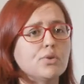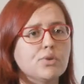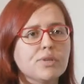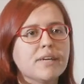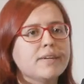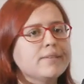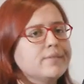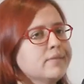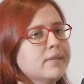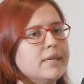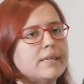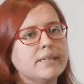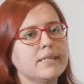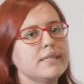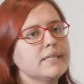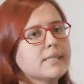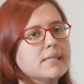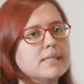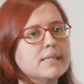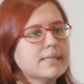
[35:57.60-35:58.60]
you can like
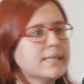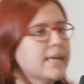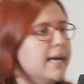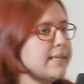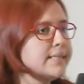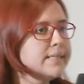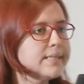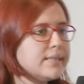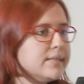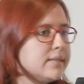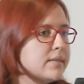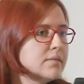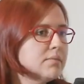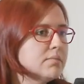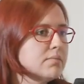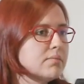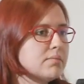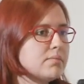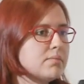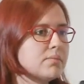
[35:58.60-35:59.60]
easily test
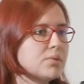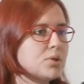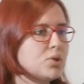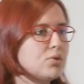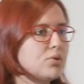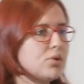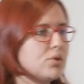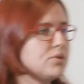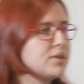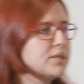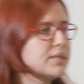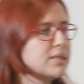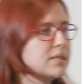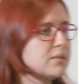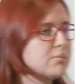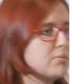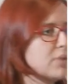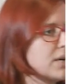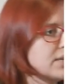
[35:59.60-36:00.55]
your system